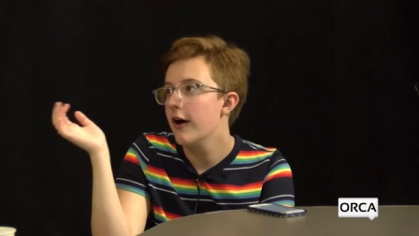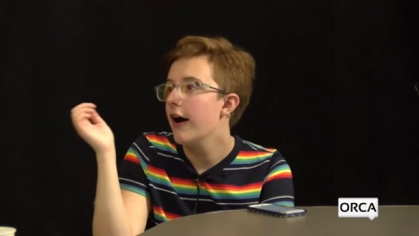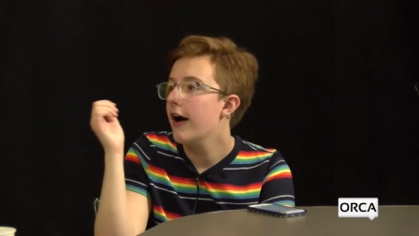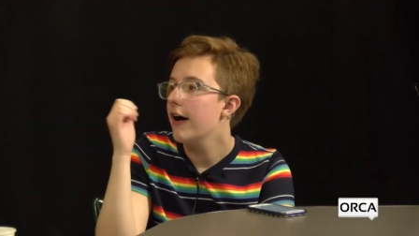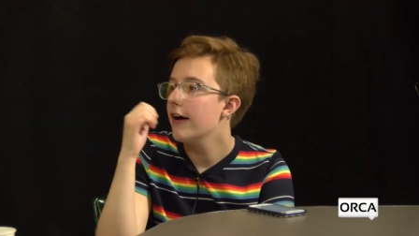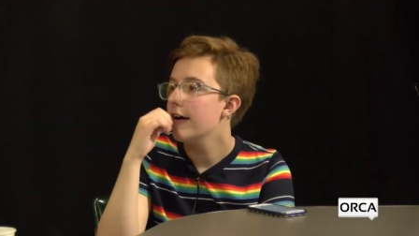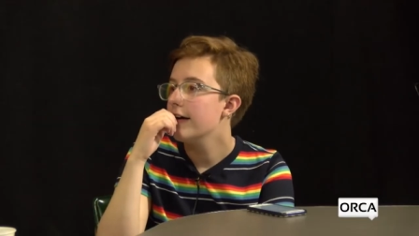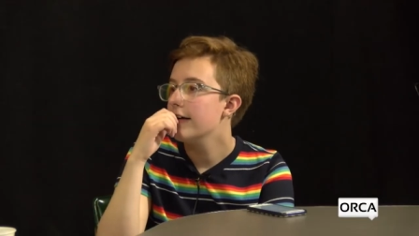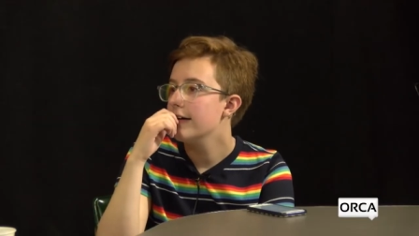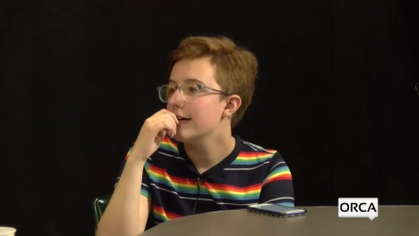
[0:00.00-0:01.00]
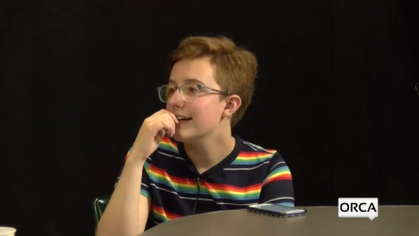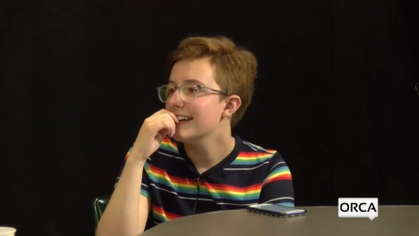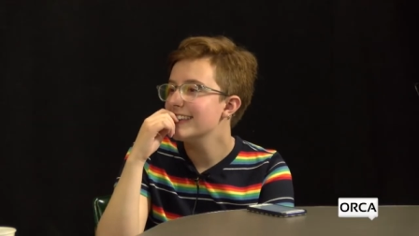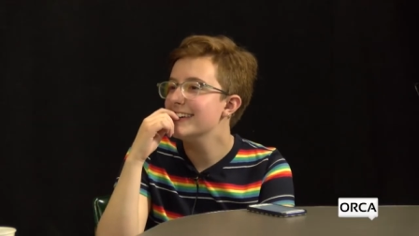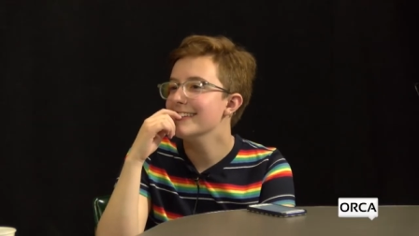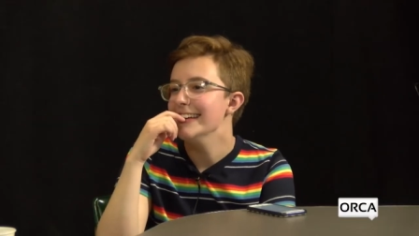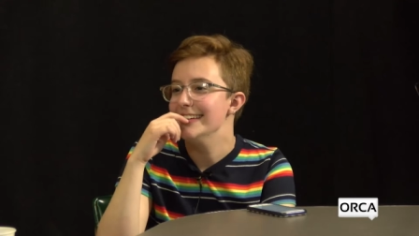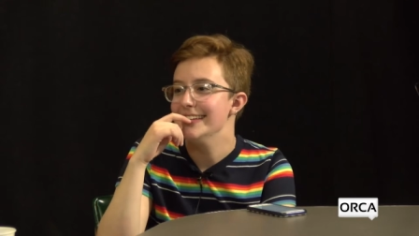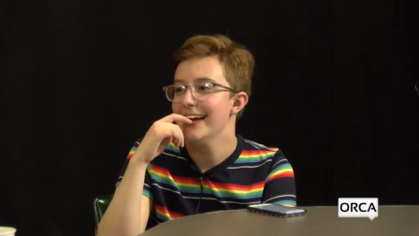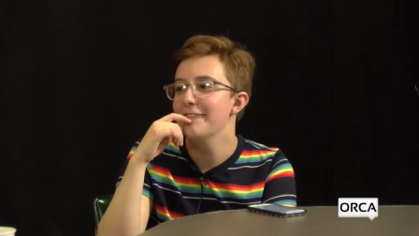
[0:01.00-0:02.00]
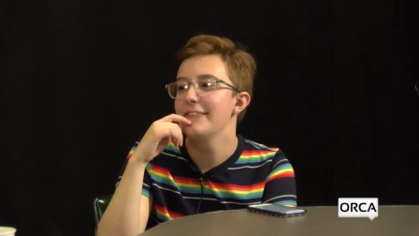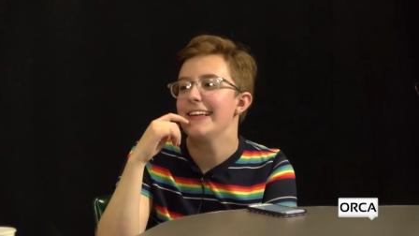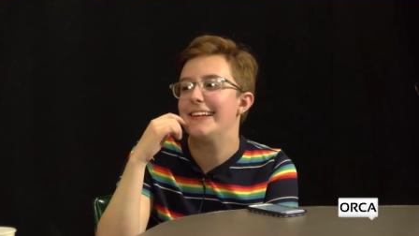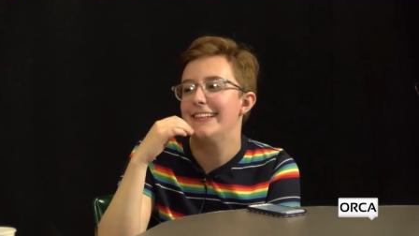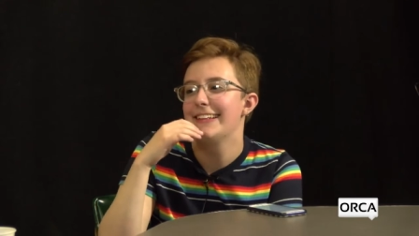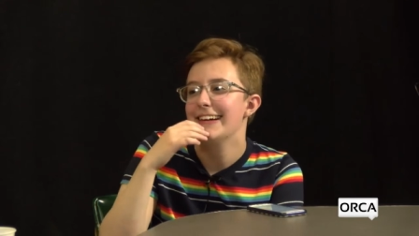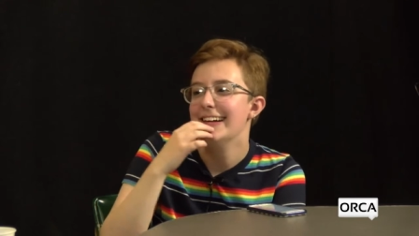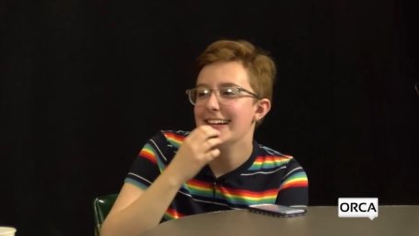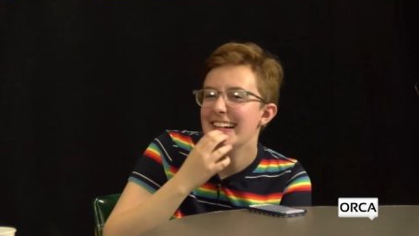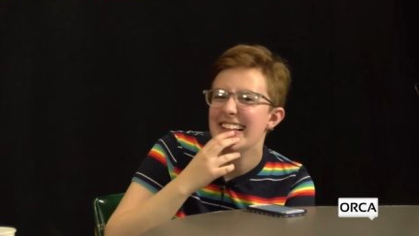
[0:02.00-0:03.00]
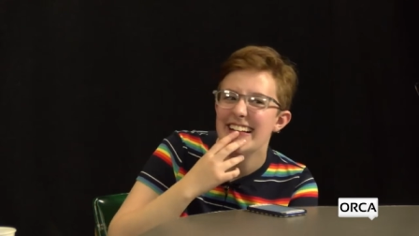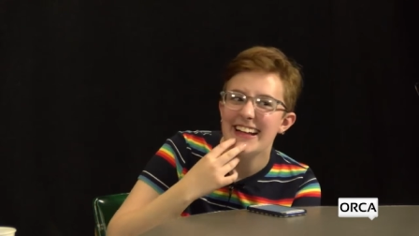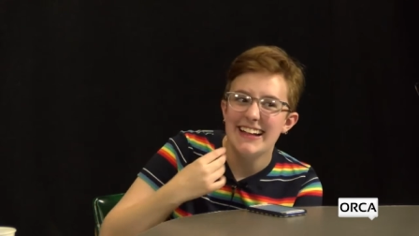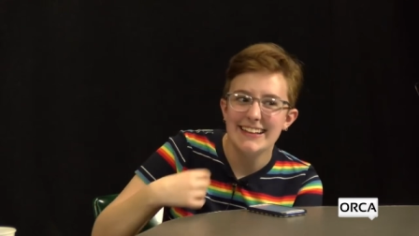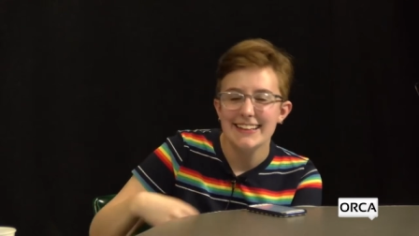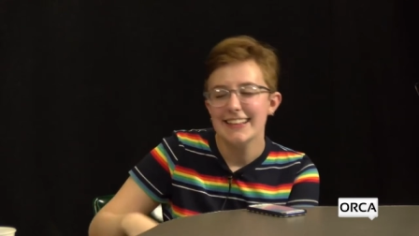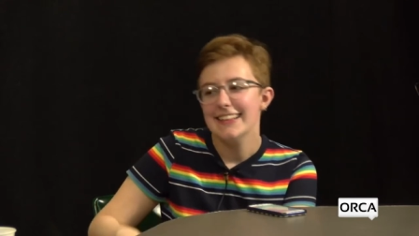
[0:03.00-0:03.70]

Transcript: 26th of April. Tune in to Netflix. Yeah, let's go.